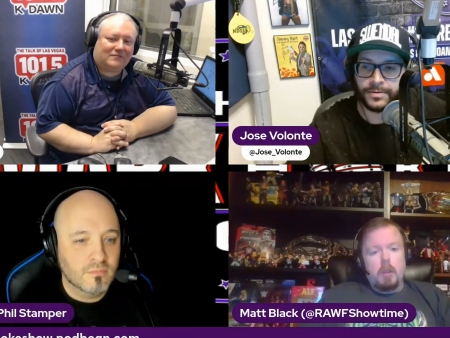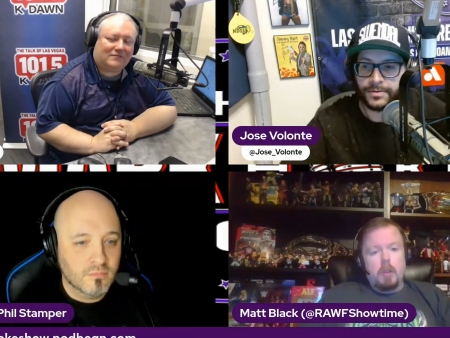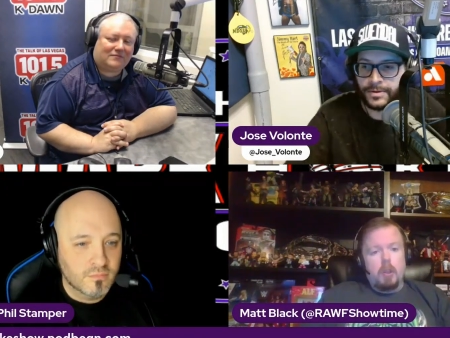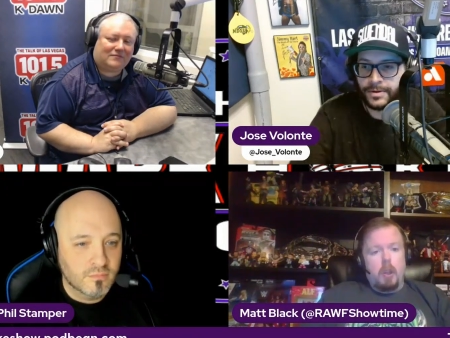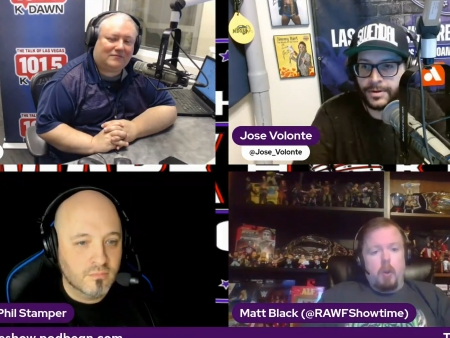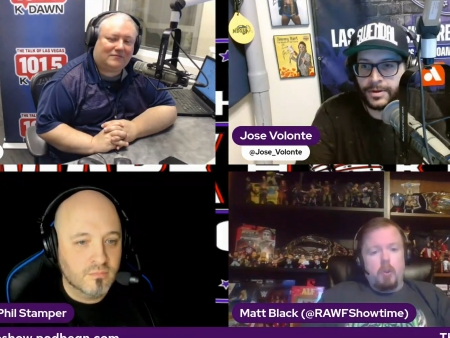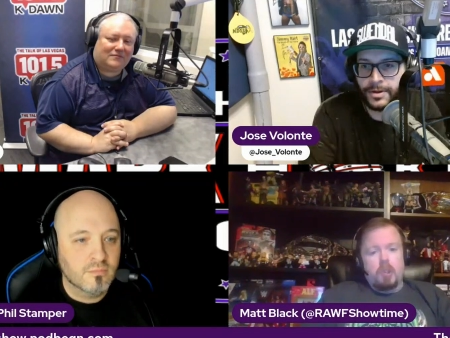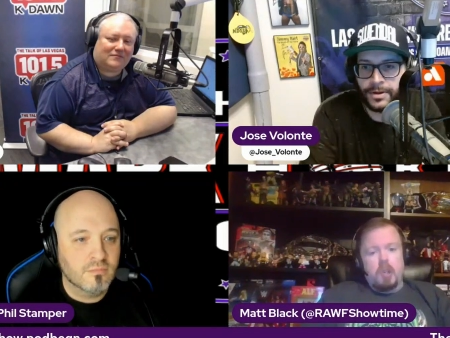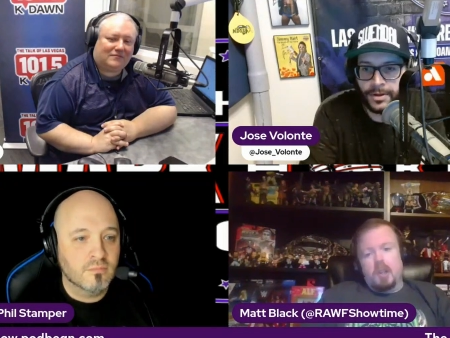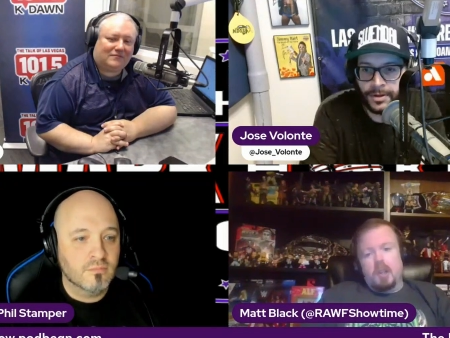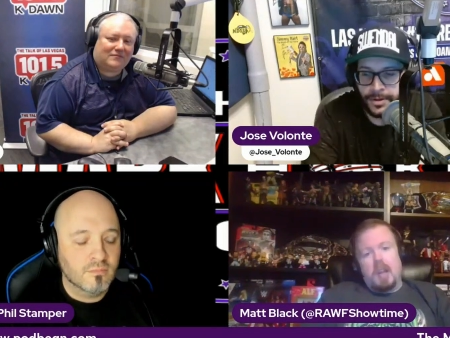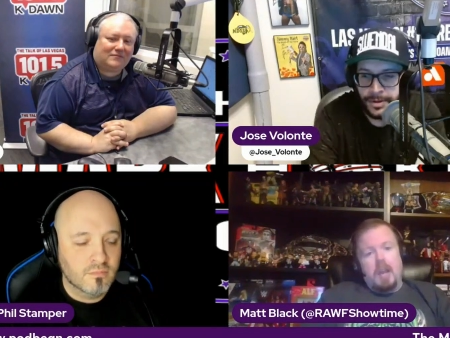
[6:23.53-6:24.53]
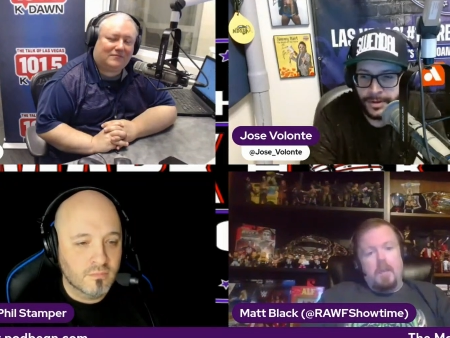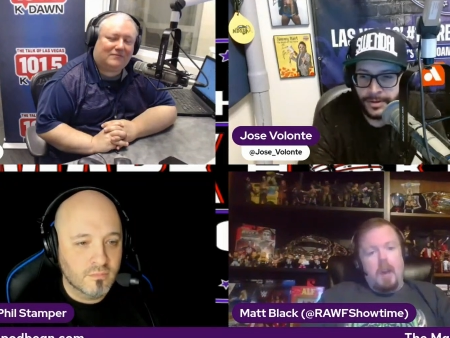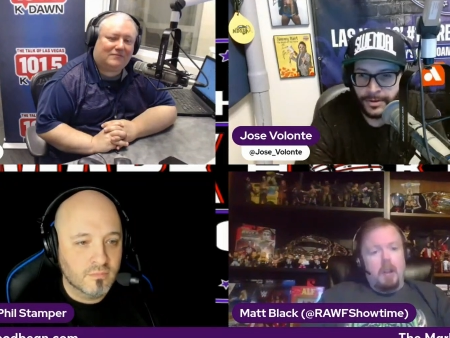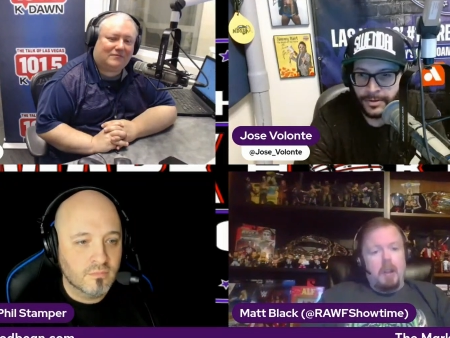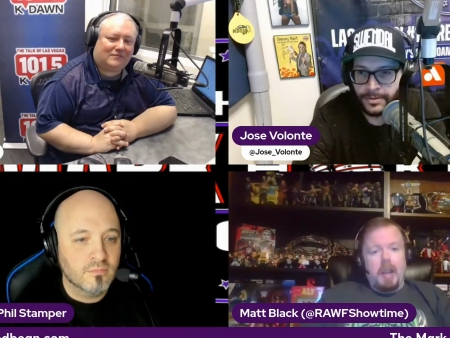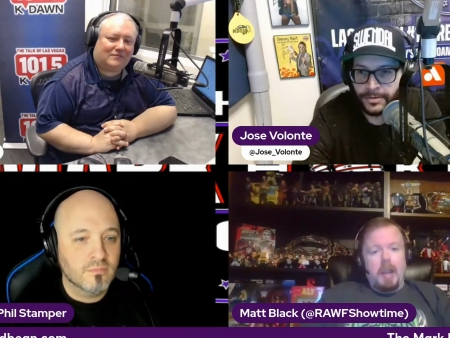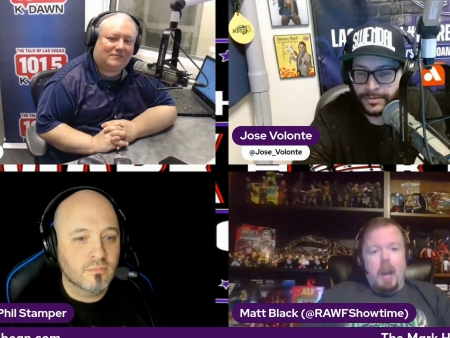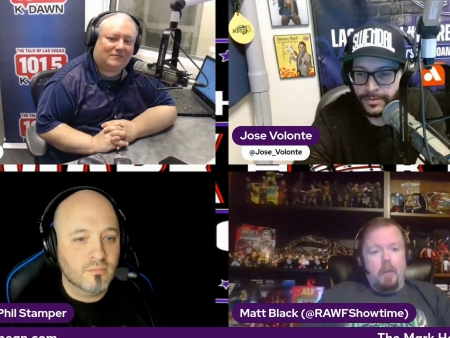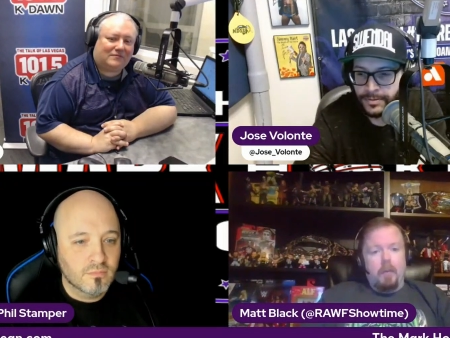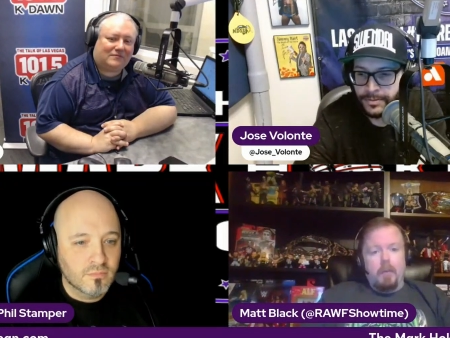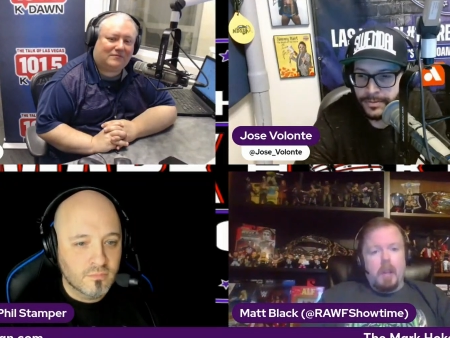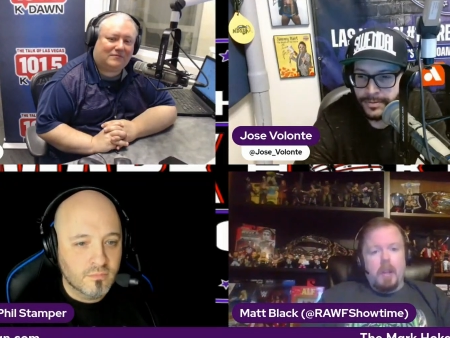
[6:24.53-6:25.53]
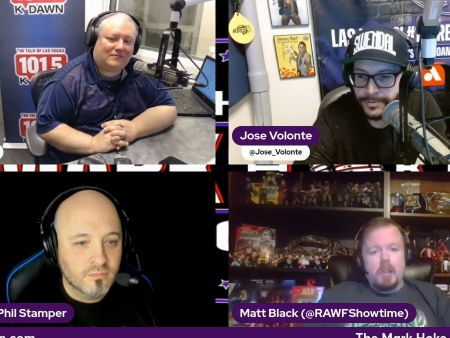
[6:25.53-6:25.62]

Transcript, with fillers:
Speaker 1: You know, she can dive out and lay out in,